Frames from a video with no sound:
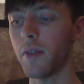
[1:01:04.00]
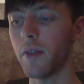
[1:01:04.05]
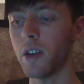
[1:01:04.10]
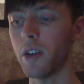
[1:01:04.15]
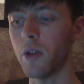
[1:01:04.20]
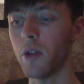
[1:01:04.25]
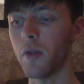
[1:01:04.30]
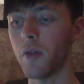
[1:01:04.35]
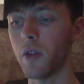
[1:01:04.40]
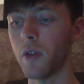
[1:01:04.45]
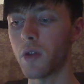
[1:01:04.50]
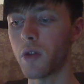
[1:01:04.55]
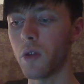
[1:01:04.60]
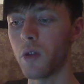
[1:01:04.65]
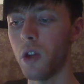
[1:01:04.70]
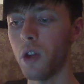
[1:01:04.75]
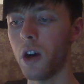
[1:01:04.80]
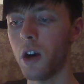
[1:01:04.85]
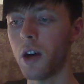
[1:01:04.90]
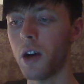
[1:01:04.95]
have a
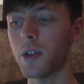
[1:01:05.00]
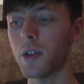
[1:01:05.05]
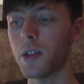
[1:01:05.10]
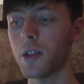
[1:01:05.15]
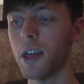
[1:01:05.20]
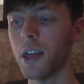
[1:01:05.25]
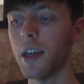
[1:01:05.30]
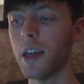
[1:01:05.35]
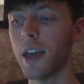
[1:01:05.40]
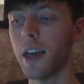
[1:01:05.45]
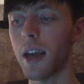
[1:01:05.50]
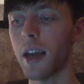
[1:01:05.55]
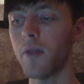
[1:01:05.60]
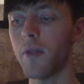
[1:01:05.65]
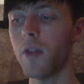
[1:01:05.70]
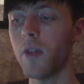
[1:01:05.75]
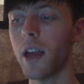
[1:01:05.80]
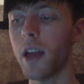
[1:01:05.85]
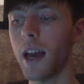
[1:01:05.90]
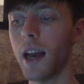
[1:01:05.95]
universal law stating
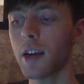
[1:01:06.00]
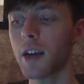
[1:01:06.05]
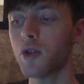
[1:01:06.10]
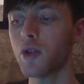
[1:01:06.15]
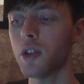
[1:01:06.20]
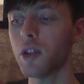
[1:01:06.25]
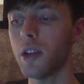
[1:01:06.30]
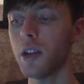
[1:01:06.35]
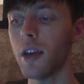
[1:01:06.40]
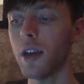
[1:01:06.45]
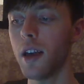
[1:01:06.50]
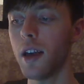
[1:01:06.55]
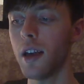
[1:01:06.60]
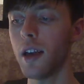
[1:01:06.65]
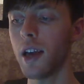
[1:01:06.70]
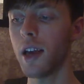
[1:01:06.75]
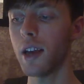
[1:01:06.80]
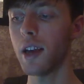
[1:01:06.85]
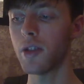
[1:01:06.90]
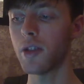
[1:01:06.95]
every action
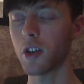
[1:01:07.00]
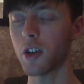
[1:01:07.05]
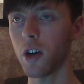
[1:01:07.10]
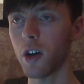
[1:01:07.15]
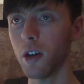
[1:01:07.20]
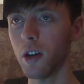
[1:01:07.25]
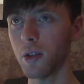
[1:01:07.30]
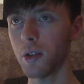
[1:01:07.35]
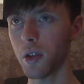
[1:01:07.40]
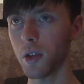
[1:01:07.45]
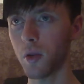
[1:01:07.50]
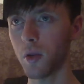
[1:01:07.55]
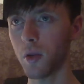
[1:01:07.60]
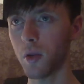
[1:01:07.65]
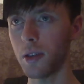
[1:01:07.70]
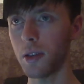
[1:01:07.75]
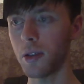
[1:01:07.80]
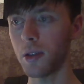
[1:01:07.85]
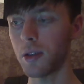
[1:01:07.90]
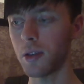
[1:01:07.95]
has a
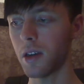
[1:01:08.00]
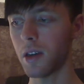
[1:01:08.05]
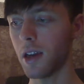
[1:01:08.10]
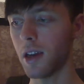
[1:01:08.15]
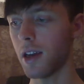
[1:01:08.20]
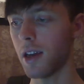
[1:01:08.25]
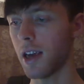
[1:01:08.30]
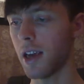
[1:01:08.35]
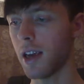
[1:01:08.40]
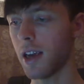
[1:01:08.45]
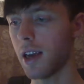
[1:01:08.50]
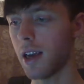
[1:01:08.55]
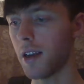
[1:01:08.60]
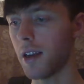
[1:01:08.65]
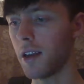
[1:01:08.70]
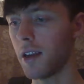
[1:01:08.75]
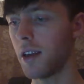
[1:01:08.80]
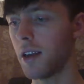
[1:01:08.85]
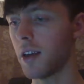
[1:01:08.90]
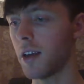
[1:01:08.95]
consequence,
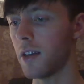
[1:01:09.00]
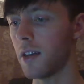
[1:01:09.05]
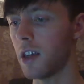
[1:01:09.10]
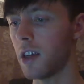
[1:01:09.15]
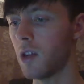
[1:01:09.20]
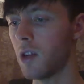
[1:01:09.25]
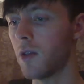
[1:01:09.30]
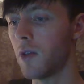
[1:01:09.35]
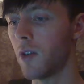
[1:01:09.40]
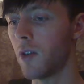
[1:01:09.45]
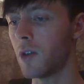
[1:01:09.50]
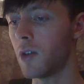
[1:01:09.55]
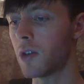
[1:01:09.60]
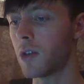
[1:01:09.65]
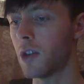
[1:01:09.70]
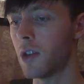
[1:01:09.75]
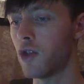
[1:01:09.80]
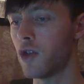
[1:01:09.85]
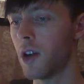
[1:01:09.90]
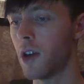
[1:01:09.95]
and the
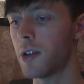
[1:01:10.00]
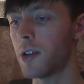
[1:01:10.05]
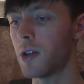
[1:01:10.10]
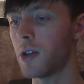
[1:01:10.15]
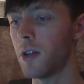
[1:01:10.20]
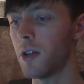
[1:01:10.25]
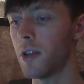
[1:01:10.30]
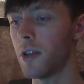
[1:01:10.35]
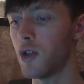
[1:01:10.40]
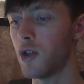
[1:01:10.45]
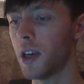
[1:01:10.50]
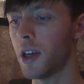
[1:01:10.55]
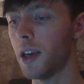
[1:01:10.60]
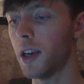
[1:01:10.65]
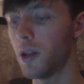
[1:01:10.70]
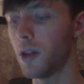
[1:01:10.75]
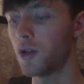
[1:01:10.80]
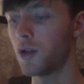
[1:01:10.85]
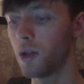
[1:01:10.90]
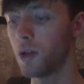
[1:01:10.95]
universe adjusts to the
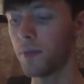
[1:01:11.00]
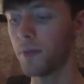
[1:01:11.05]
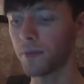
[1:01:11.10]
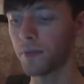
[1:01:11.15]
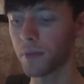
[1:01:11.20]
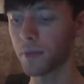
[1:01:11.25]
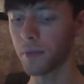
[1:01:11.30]
change.